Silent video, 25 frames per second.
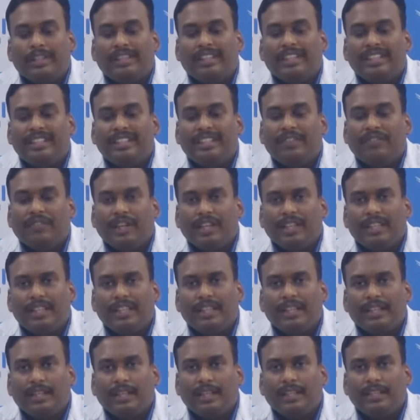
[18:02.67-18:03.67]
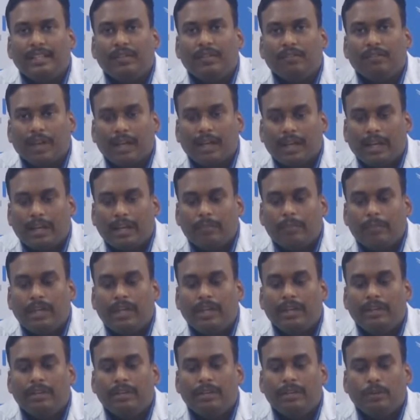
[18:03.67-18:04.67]
These effects increase the
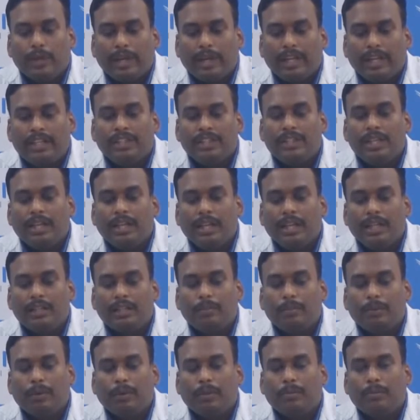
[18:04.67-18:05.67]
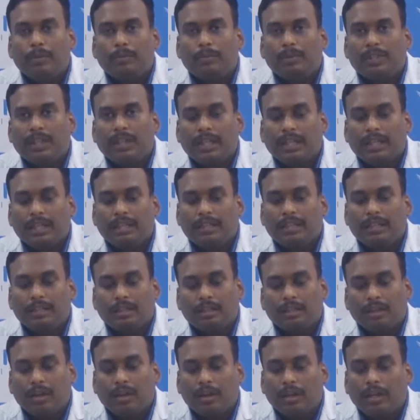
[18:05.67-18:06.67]
vulnerability to additional health problems like
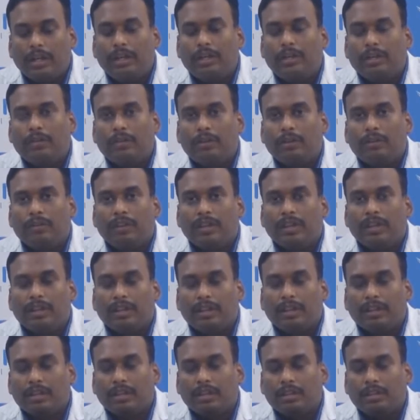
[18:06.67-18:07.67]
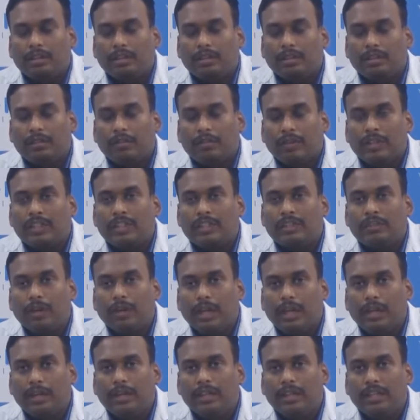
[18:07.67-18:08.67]
already told it, when
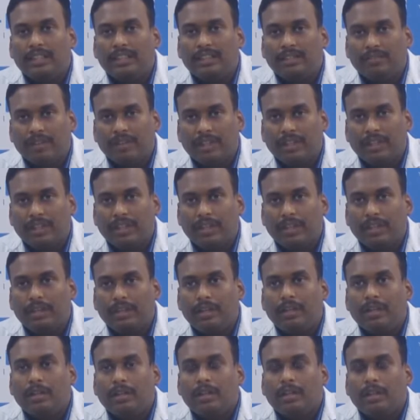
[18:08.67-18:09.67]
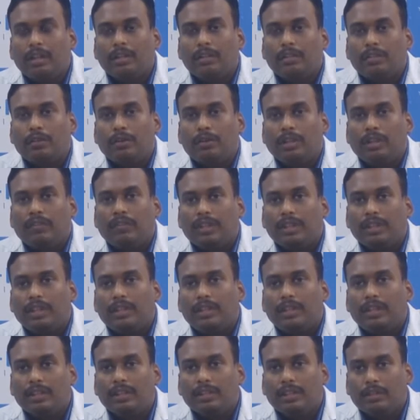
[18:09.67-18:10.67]
swallowing is affected. So
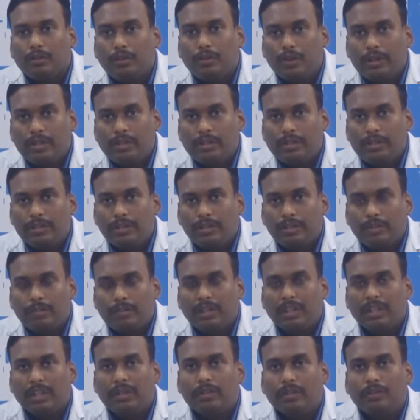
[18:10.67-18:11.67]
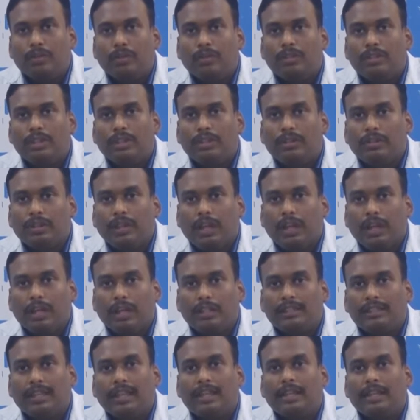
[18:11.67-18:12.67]
everything doesn't go into the stomach, it goes into the
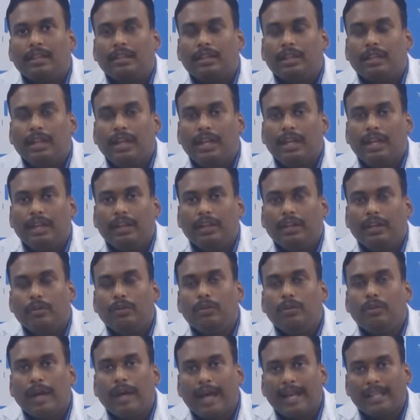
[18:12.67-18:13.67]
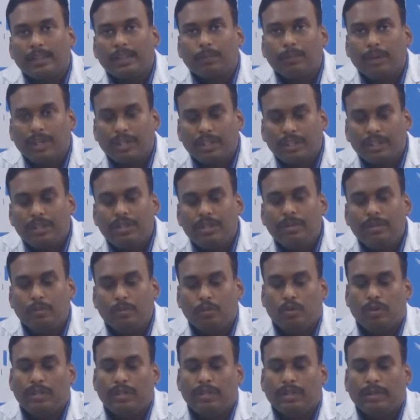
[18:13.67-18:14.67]
lungs, leading to aspiration
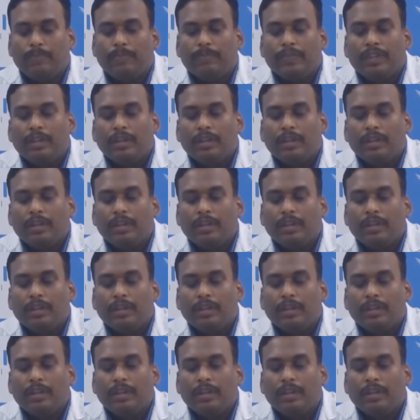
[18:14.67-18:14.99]
pneumonia